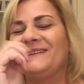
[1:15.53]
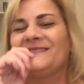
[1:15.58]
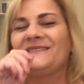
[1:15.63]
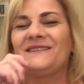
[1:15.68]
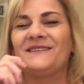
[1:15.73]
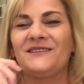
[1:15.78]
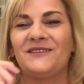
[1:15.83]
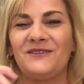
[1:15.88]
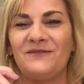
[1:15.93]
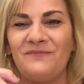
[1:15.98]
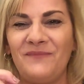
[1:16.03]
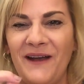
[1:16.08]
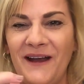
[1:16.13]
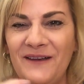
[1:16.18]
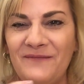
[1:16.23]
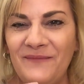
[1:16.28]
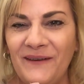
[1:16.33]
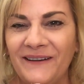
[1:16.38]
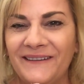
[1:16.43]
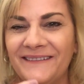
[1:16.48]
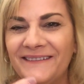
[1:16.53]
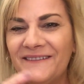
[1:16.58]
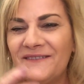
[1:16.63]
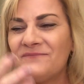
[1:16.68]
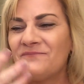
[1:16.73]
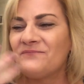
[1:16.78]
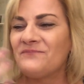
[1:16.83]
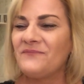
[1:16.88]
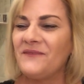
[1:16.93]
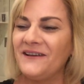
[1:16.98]
tissue paper,
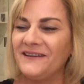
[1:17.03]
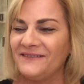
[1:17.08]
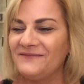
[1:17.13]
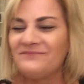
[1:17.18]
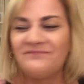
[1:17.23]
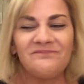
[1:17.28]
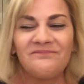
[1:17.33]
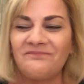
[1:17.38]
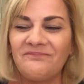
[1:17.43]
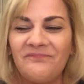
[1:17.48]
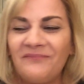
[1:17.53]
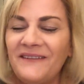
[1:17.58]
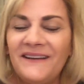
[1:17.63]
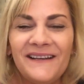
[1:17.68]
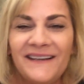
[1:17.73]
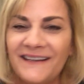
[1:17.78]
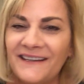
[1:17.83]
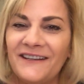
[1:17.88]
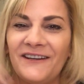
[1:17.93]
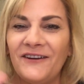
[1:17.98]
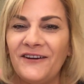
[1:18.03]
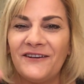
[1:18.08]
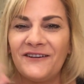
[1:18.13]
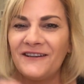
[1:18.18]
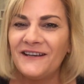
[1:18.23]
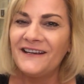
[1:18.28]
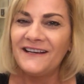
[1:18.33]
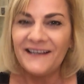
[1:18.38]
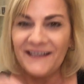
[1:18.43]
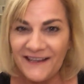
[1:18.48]
you know,
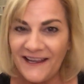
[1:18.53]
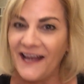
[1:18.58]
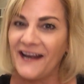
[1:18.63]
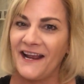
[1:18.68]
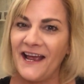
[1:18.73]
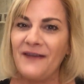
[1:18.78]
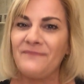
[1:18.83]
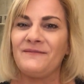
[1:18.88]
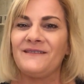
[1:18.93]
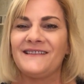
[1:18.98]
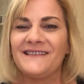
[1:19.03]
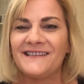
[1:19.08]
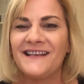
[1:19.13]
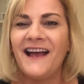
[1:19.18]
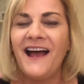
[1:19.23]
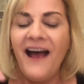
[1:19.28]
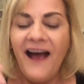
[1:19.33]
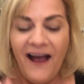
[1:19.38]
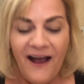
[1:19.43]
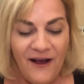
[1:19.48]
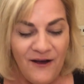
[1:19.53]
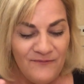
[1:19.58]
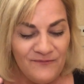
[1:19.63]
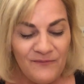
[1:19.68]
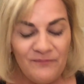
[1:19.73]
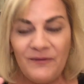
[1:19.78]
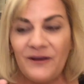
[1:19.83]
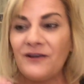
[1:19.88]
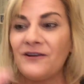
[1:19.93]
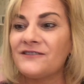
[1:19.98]
that happens.
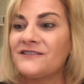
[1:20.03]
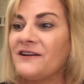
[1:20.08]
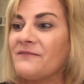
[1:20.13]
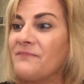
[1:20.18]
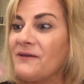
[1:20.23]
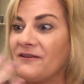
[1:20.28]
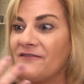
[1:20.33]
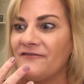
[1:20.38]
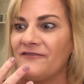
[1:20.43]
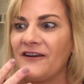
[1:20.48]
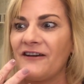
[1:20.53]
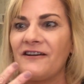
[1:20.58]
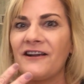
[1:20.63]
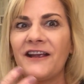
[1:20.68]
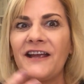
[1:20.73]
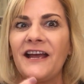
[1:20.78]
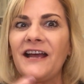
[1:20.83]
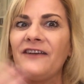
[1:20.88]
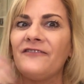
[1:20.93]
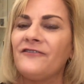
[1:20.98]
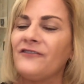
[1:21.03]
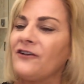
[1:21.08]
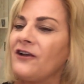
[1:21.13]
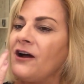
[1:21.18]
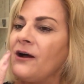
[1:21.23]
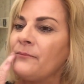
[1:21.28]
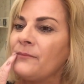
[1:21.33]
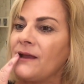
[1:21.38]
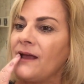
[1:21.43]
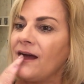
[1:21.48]
Because I've been very careful,
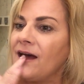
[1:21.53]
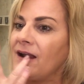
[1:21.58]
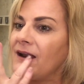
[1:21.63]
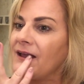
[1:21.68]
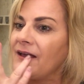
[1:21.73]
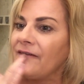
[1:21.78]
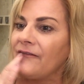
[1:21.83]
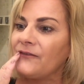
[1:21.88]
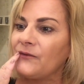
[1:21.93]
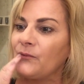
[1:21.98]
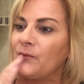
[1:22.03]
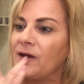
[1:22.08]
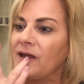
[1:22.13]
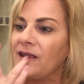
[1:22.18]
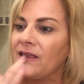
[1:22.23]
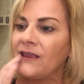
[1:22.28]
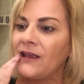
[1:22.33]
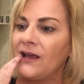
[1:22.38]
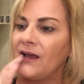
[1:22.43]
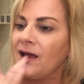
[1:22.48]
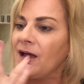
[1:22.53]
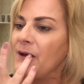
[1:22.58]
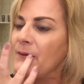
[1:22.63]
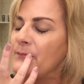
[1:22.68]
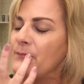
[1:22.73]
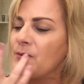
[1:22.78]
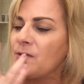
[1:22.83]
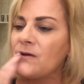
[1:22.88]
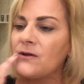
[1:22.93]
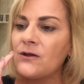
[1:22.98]
I'm now left with
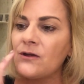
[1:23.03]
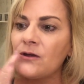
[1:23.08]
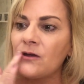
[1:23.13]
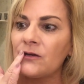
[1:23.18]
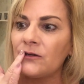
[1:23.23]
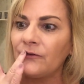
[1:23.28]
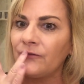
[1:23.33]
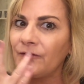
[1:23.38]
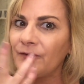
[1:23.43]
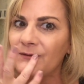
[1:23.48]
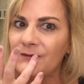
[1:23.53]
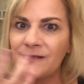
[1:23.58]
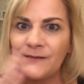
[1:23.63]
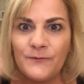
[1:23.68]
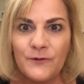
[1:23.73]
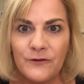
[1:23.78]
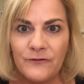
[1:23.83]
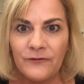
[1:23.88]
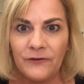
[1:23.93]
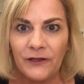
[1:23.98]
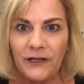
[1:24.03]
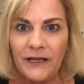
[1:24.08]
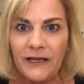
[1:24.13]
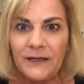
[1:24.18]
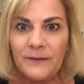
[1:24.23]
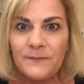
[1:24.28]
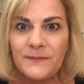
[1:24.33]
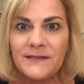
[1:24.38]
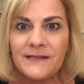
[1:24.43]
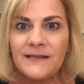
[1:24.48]
beautiful smooth
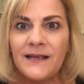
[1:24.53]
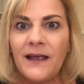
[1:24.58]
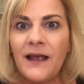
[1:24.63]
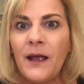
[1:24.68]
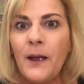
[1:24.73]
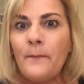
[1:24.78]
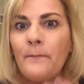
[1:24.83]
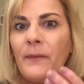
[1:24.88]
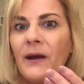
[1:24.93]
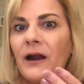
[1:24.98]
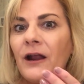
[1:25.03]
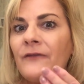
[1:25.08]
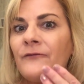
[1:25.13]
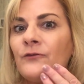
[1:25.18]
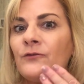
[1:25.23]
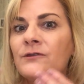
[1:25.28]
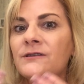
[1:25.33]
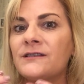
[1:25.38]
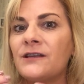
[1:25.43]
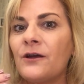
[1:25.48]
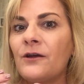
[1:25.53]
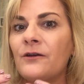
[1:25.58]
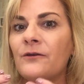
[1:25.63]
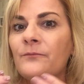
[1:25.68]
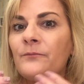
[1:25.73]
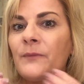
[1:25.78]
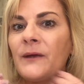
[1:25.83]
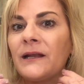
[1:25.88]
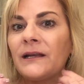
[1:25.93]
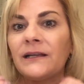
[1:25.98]
lips, but I've also
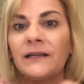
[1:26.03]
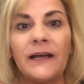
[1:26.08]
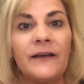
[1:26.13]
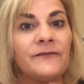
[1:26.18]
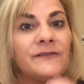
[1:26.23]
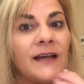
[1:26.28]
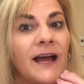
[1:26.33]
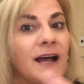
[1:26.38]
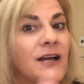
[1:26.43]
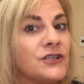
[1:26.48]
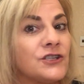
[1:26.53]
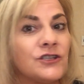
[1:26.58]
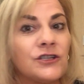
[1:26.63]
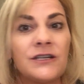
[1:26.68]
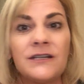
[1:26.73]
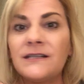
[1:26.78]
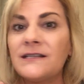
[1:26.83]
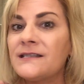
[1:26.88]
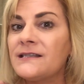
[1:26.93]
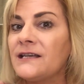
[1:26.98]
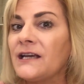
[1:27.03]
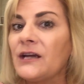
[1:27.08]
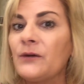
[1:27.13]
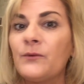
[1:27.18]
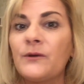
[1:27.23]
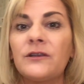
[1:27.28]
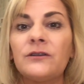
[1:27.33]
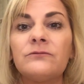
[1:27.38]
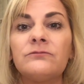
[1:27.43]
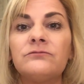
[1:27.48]
been left, as you can see,
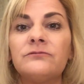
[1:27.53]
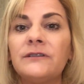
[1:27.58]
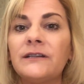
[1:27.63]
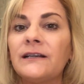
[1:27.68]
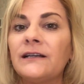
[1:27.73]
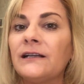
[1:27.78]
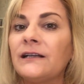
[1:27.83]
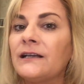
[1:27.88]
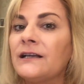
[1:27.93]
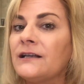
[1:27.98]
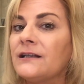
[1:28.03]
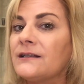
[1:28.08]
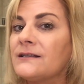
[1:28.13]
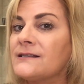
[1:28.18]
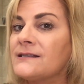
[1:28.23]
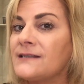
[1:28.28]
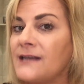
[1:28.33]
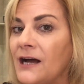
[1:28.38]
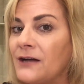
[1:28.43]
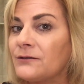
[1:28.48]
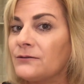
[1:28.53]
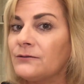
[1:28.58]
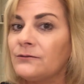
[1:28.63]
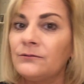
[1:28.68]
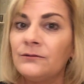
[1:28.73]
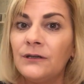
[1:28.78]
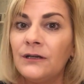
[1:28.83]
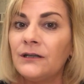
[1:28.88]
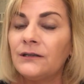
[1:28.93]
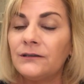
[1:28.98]
with a really
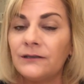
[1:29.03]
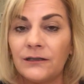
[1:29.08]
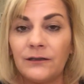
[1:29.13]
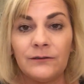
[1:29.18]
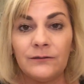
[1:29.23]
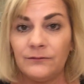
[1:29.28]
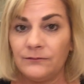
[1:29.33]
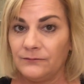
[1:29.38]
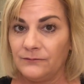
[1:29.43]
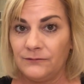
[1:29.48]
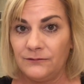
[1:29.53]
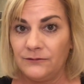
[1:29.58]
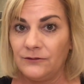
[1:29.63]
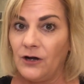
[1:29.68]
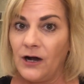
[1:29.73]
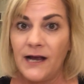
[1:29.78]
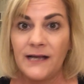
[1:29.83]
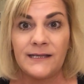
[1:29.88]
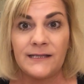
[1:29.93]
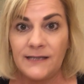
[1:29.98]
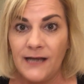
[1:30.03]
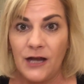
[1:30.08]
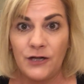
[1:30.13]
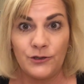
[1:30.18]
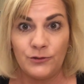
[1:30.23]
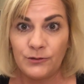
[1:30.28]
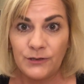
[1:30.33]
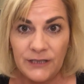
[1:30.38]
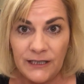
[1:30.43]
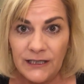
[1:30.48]
subtle little nice
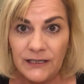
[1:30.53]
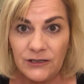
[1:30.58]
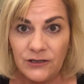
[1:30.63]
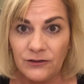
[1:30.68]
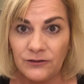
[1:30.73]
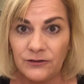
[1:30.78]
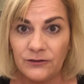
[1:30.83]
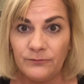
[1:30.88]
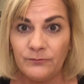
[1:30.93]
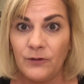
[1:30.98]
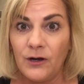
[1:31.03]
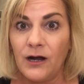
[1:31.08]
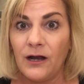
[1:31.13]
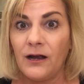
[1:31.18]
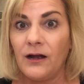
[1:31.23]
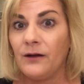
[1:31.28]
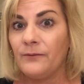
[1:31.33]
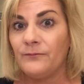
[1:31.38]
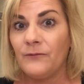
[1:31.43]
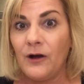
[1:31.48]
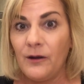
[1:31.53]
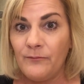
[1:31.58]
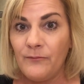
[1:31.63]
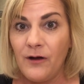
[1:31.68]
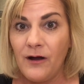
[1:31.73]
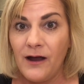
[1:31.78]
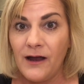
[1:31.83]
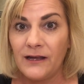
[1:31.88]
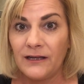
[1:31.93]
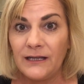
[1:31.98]
natural tint on
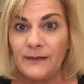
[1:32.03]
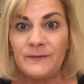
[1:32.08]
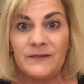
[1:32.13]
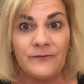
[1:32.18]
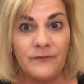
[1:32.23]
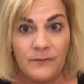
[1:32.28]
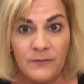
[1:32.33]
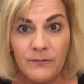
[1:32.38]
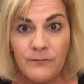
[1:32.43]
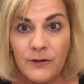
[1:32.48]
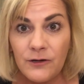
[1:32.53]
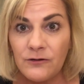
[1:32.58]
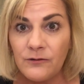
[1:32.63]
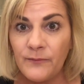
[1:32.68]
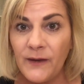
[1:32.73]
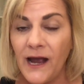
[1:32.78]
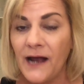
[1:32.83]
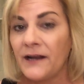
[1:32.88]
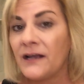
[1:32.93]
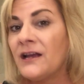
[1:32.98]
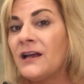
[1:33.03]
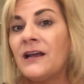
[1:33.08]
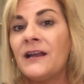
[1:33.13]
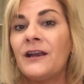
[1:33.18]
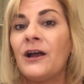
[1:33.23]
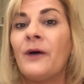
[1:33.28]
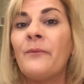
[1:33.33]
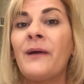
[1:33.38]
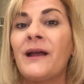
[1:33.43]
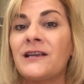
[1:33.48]
my lips from the mineral powder.
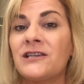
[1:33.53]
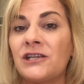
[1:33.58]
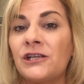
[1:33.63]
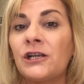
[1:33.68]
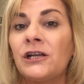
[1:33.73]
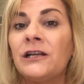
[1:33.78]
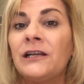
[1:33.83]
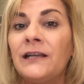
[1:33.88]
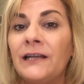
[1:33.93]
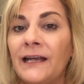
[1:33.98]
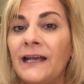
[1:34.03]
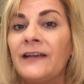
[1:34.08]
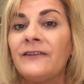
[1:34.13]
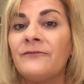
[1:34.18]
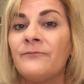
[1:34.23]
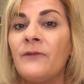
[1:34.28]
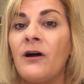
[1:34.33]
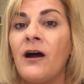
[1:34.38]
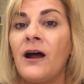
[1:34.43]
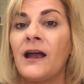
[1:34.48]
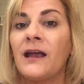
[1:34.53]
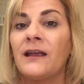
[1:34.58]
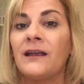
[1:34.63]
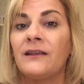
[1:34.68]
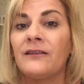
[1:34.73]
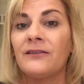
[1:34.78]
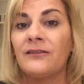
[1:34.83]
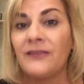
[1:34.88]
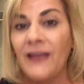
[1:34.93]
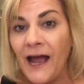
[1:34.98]
Now I'm actually going to leave
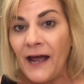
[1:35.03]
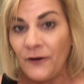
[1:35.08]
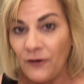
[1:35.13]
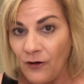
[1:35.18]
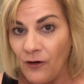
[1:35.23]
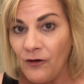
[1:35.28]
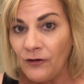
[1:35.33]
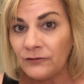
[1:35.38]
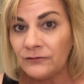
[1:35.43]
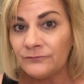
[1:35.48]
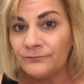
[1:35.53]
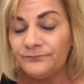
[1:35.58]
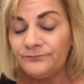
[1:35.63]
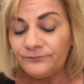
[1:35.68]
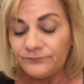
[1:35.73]
that on,